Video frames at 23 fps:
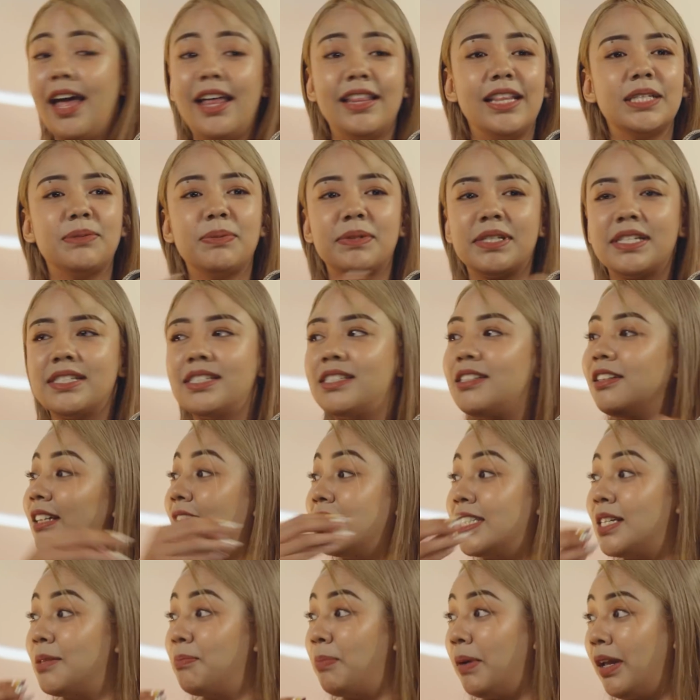And this person still
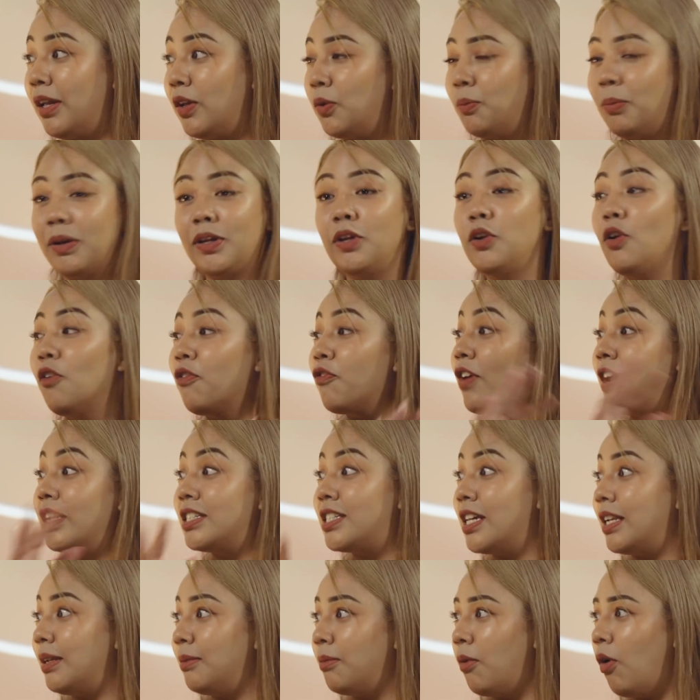doesn't pay you, but you're not
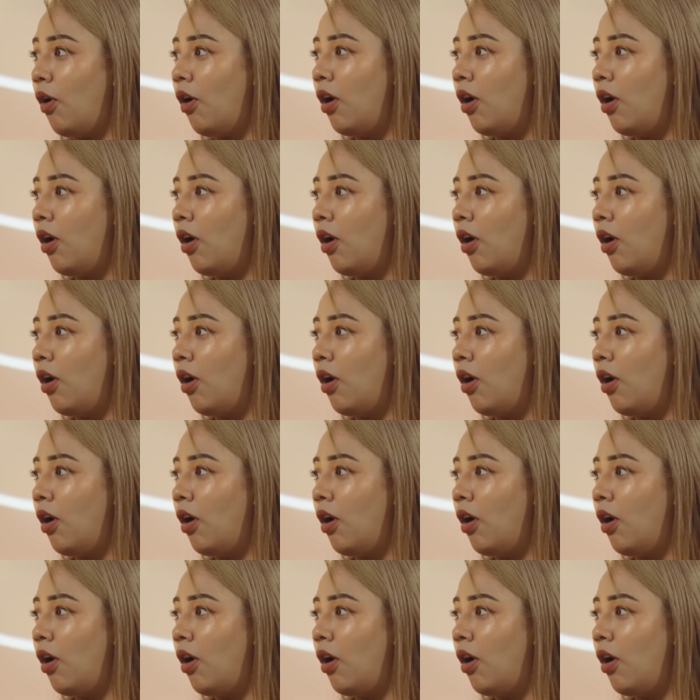friends anymore.